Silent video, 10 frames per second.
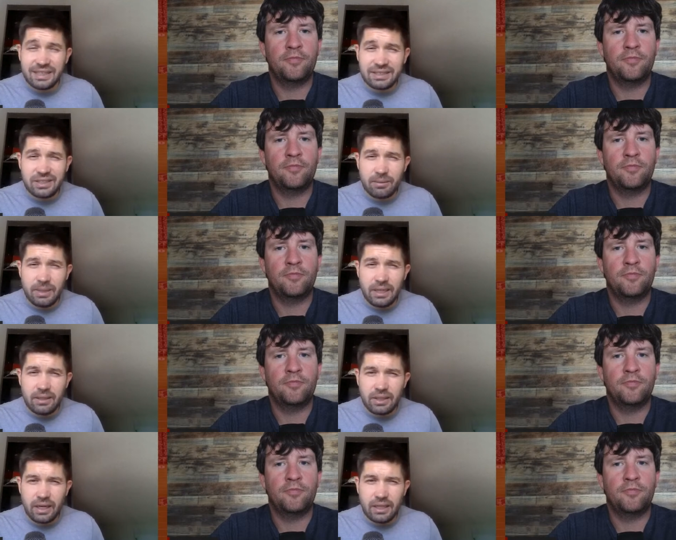Speaker 1: think that's it,
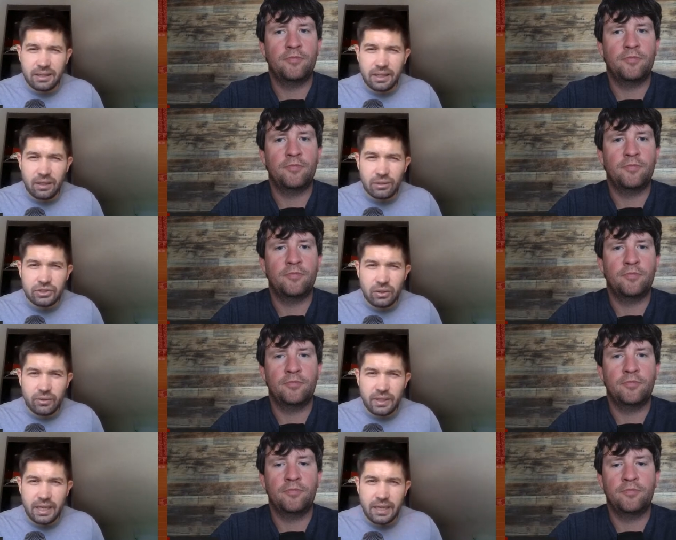man. You got anything else
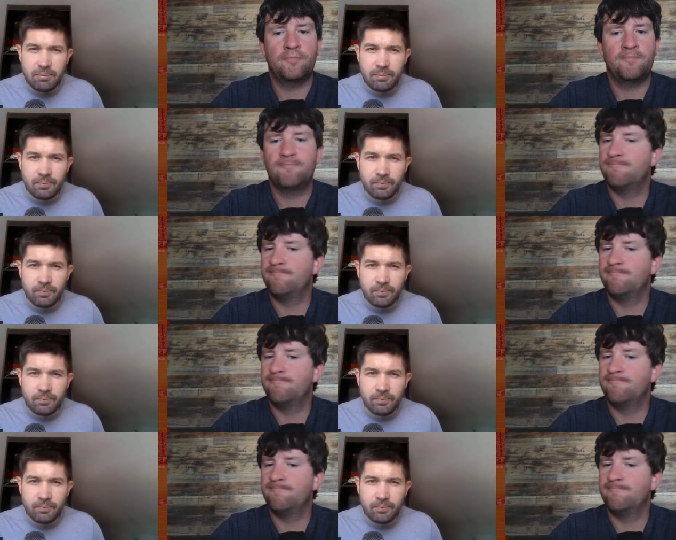on the game?